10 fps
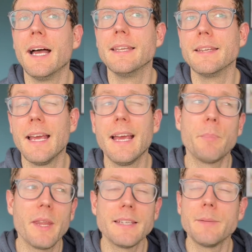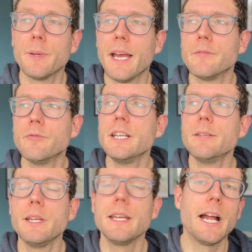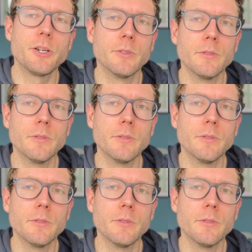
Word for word: and it, but at the same time, it has a reasonably natural